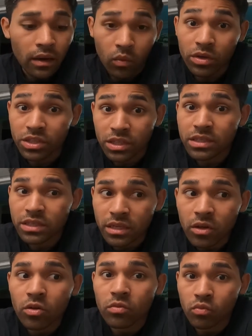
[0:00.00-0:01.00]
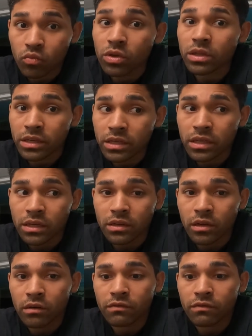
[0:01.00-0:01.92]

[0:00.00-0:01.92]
Which is still really good. You know,